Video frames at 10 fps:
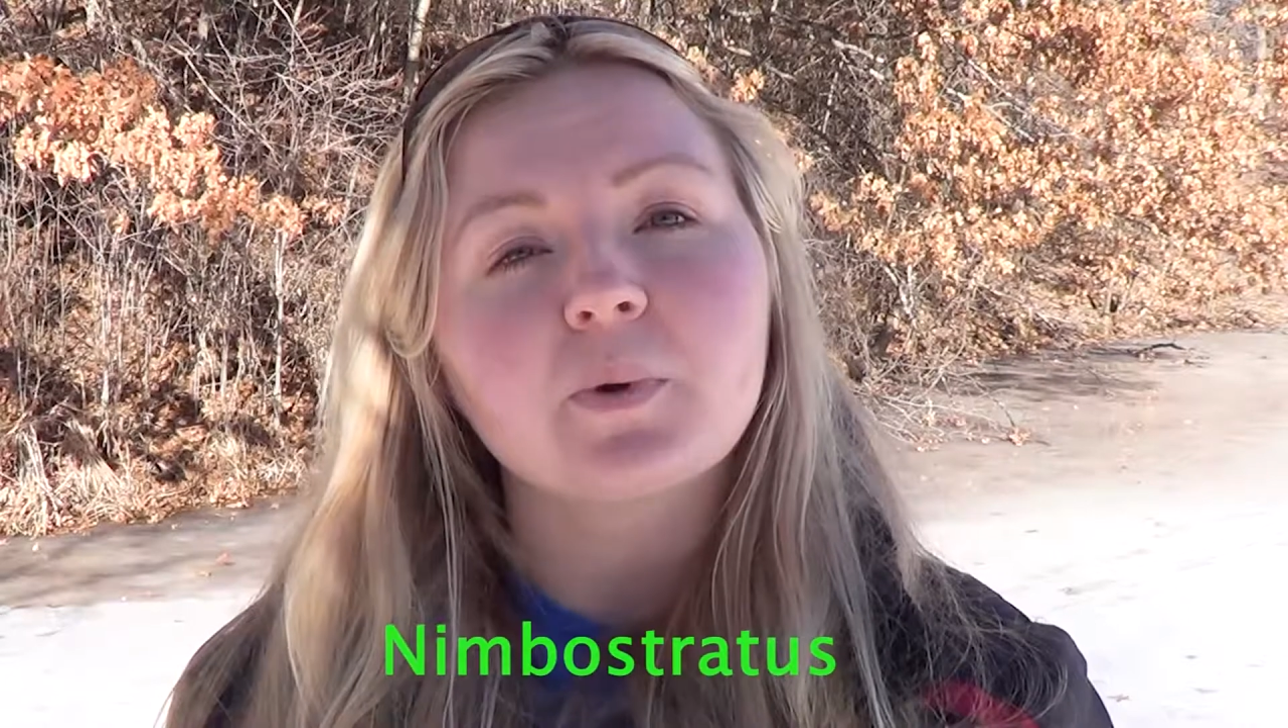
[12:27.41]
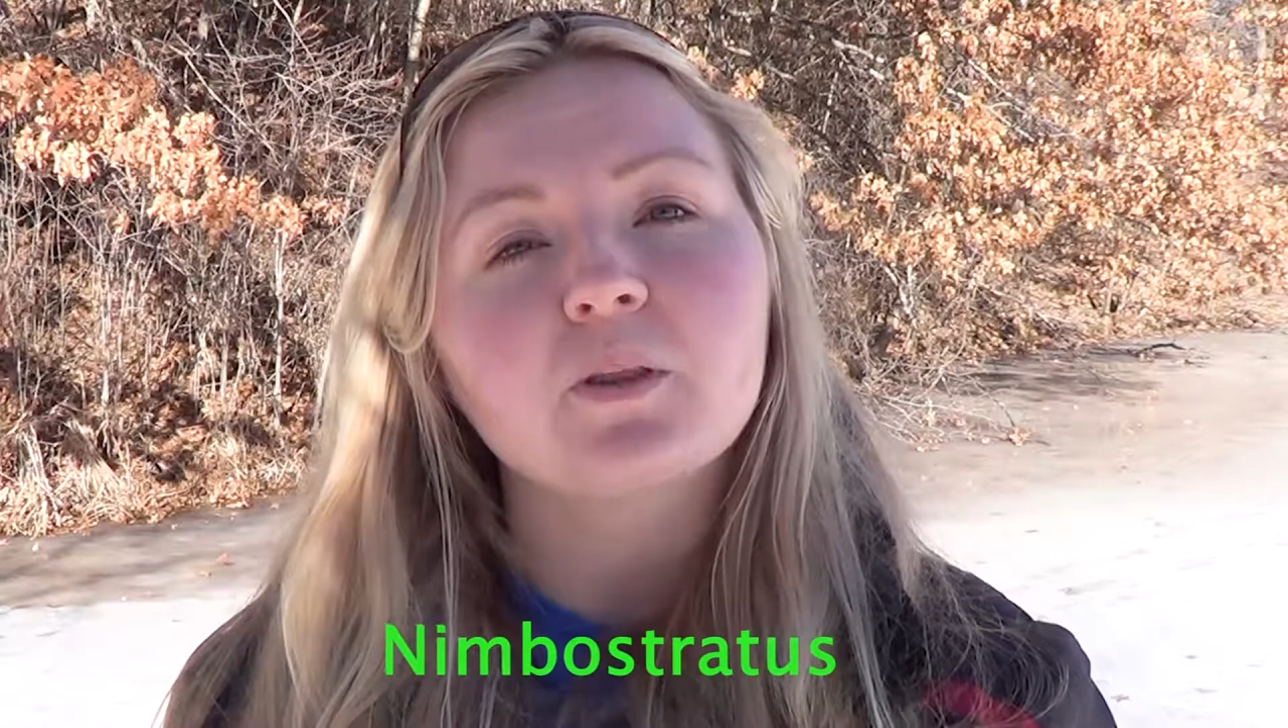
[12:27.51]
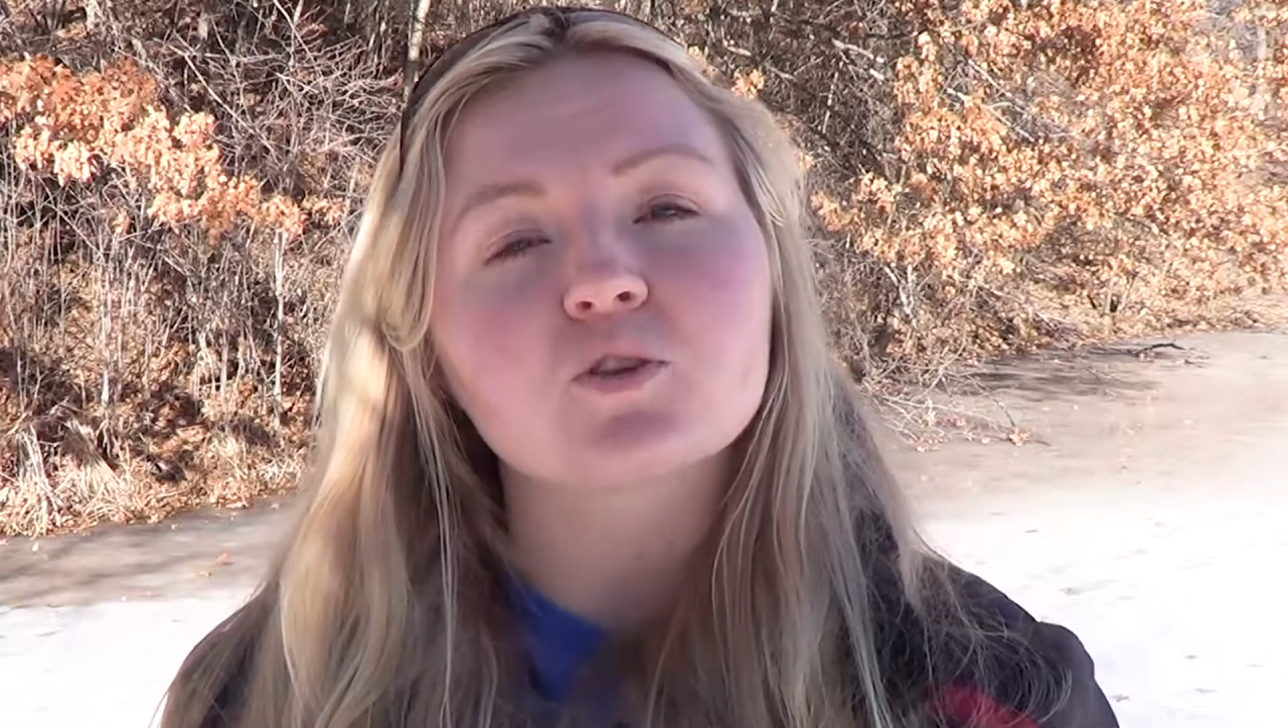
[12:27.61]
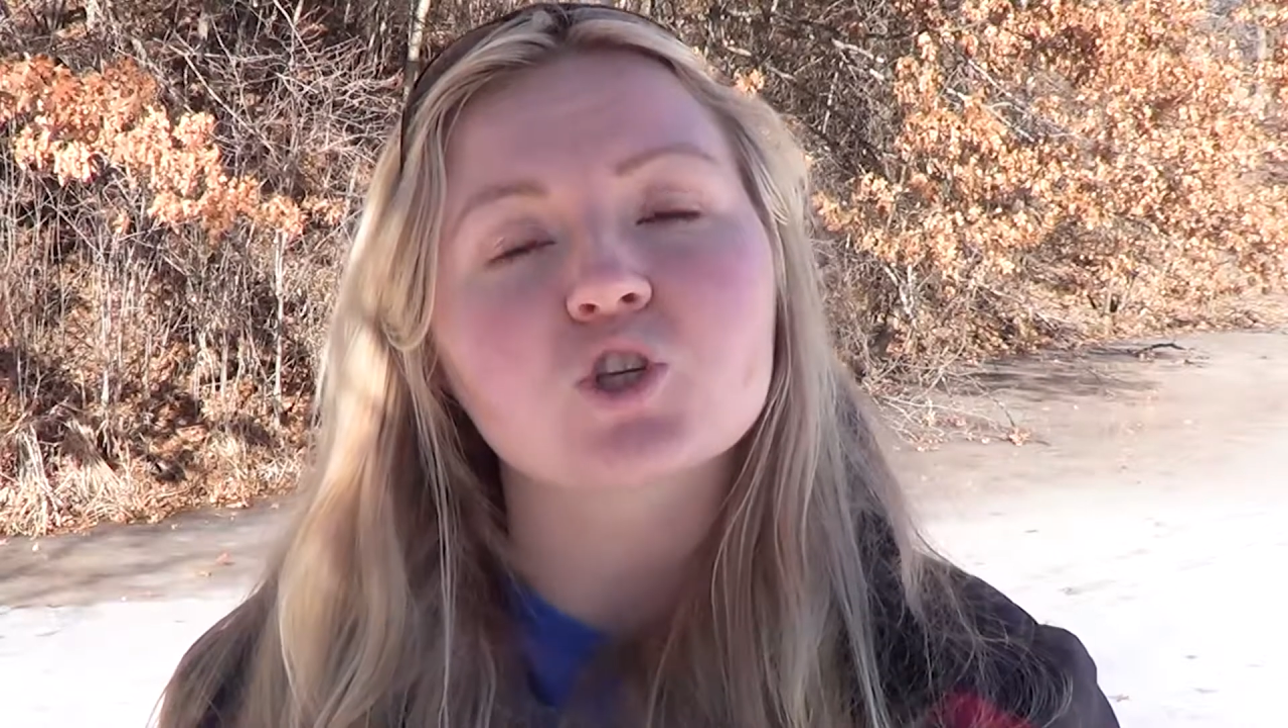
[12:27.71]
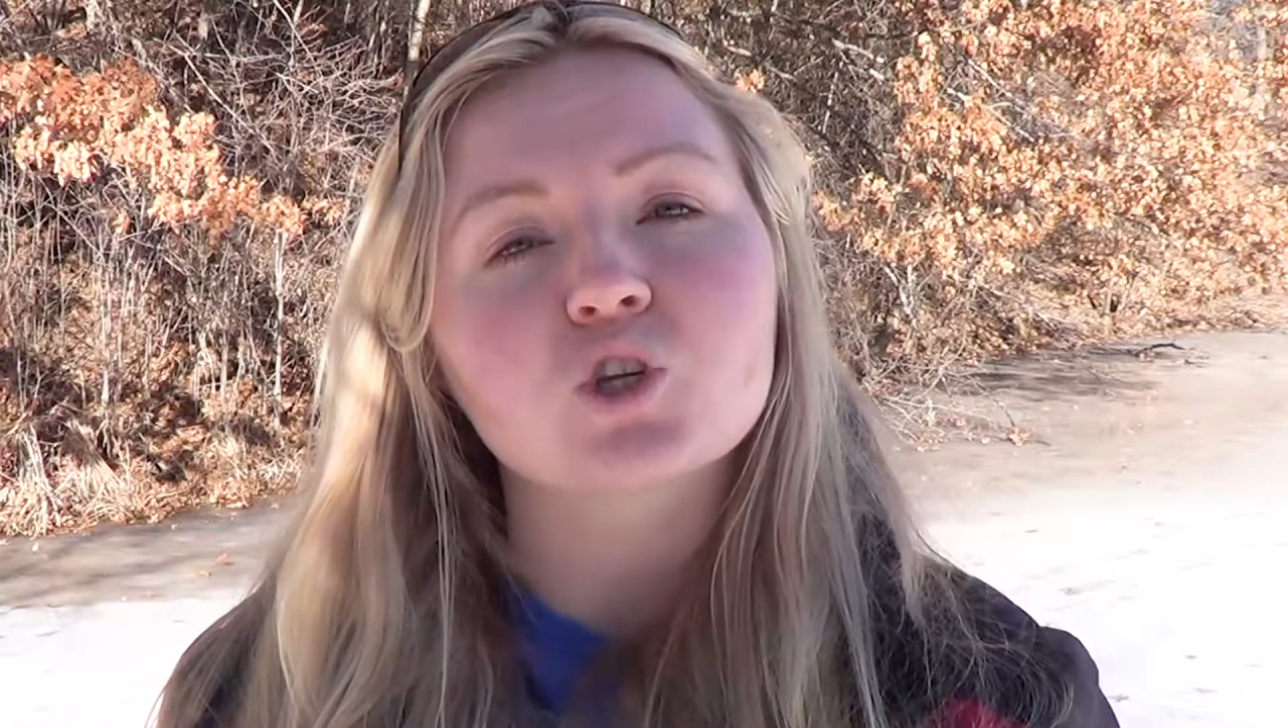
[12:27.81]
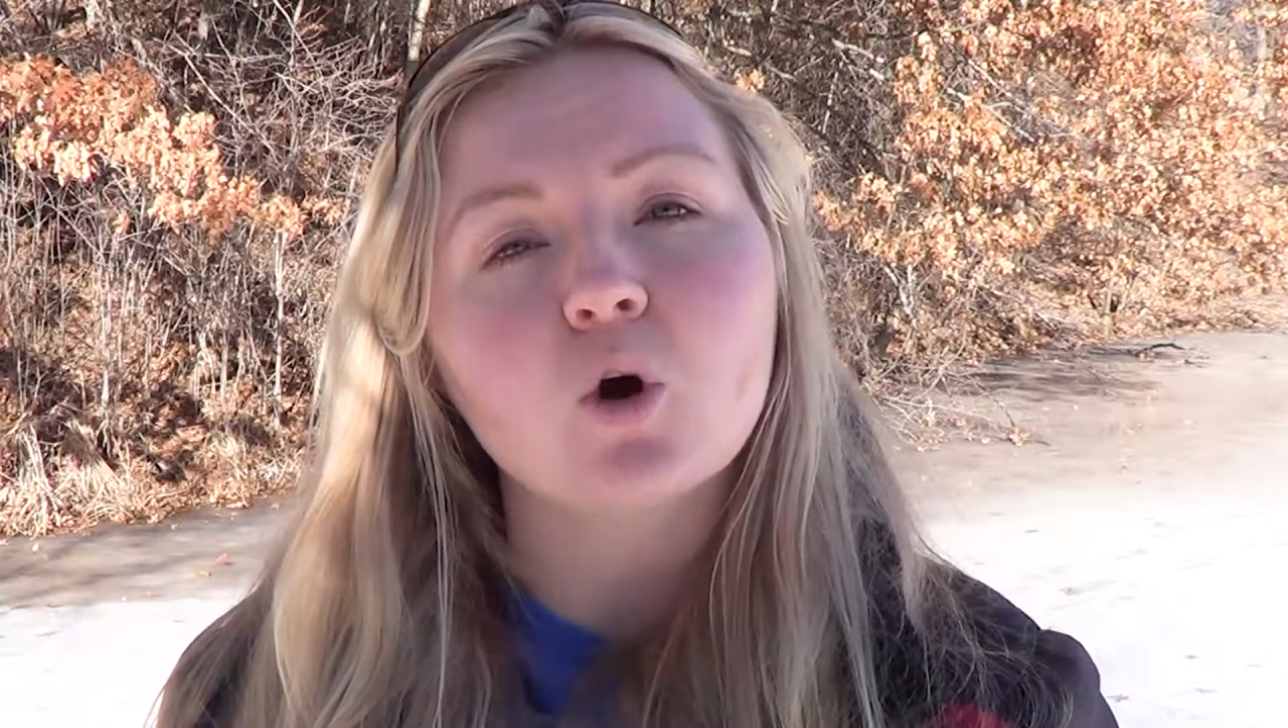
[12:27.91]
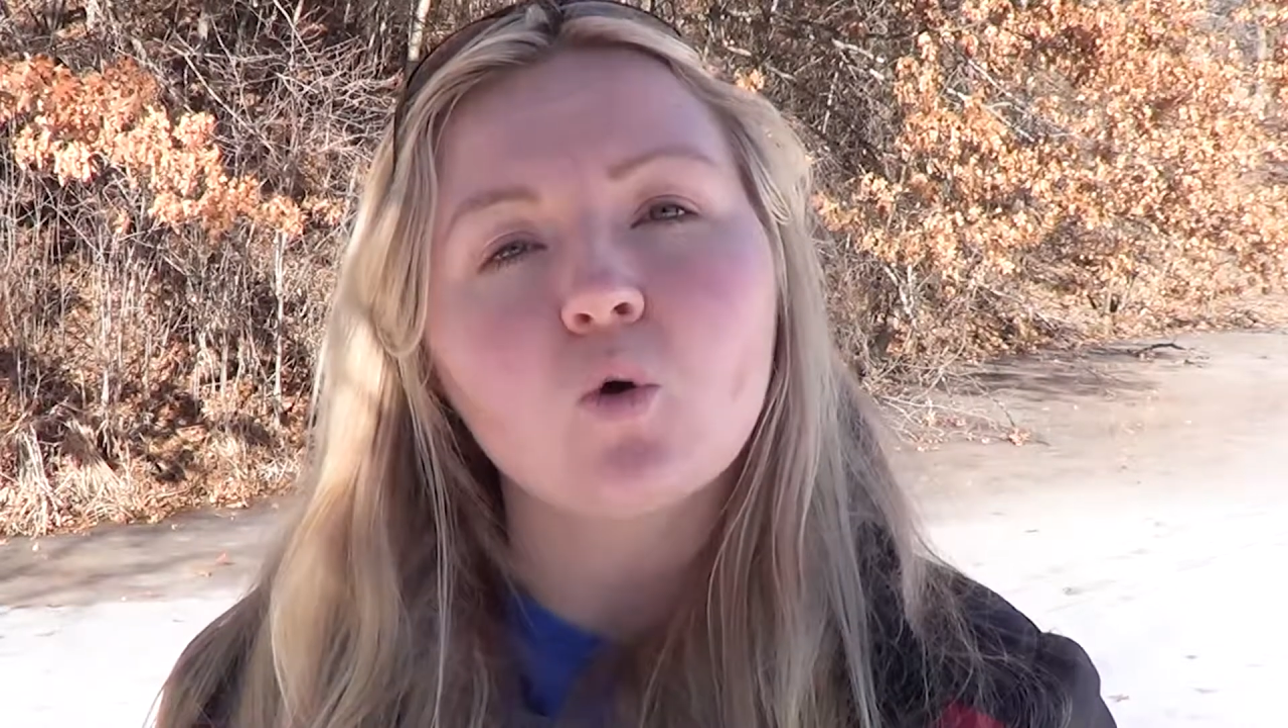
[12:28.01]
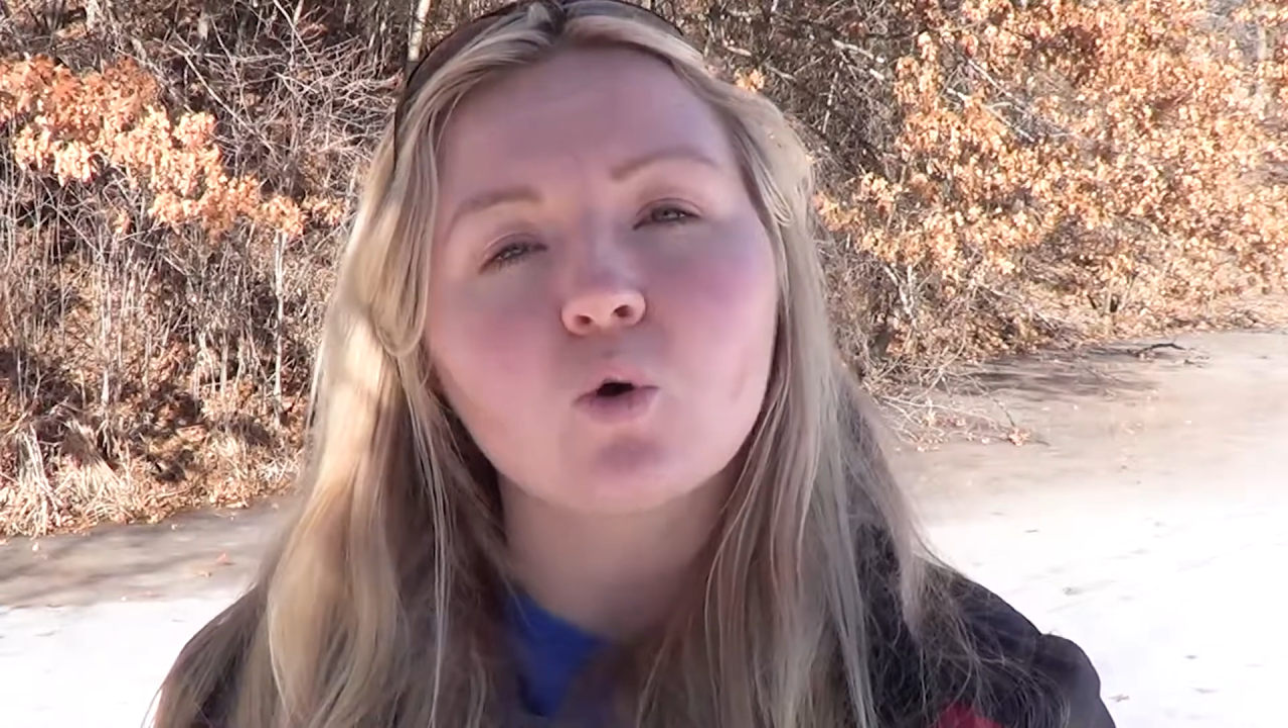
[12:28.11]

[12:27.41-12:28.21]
by the snow